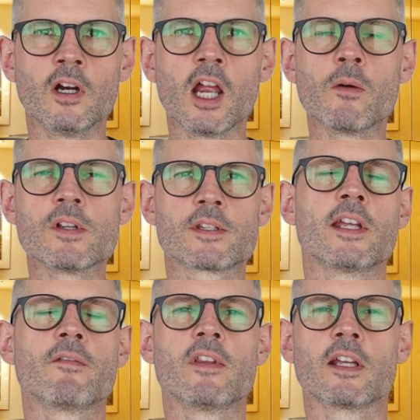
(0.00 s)
I always say
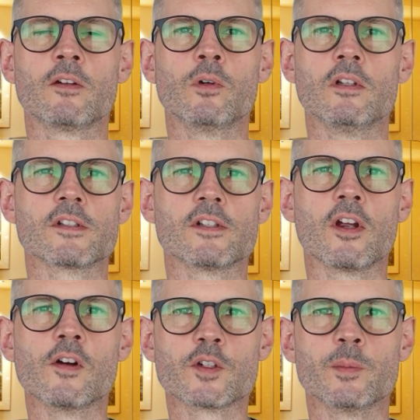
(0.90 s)
everything in the world is
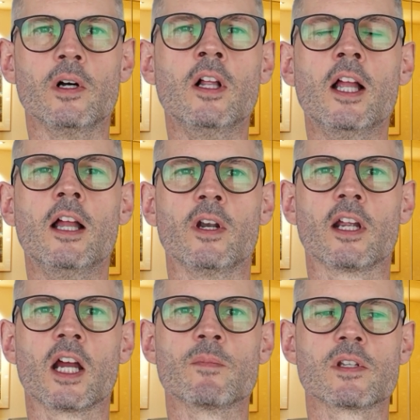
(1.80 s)
negotiable when it
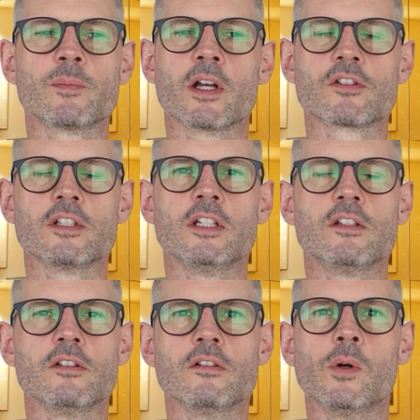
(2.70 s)
comes, especially
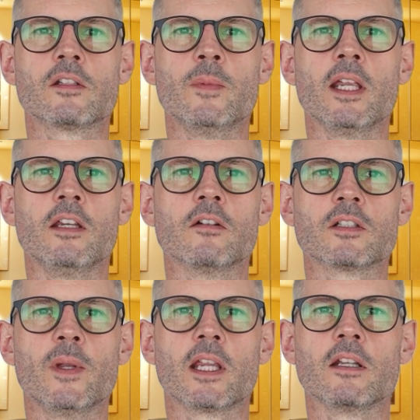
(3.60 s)
to
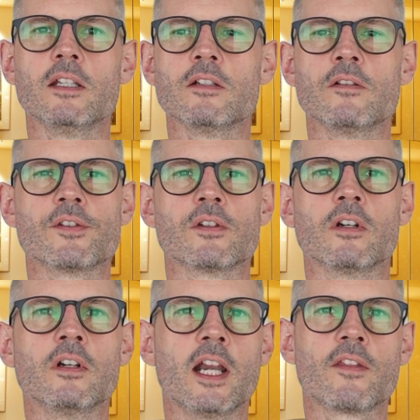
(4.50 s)
making deals
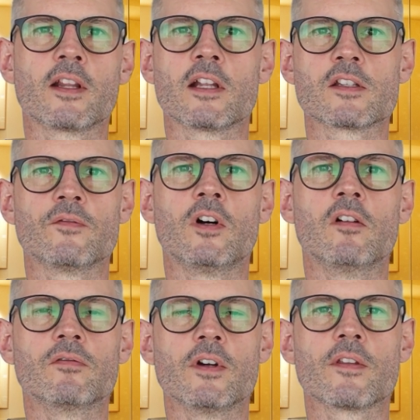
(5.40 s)
or anything that's
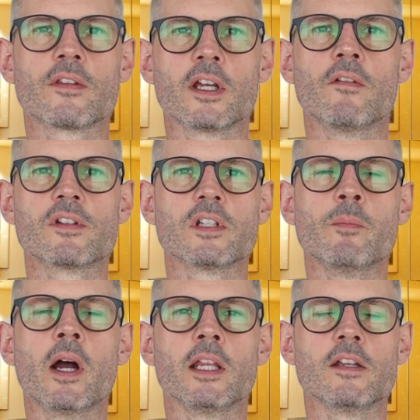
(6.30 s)
involved with obviously
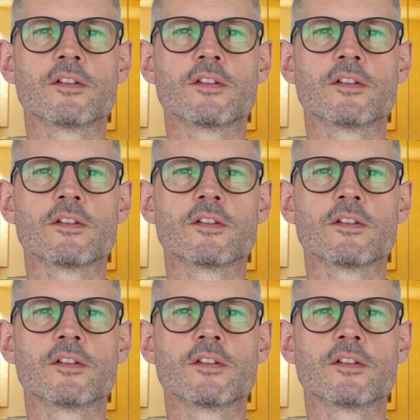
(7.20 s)
money.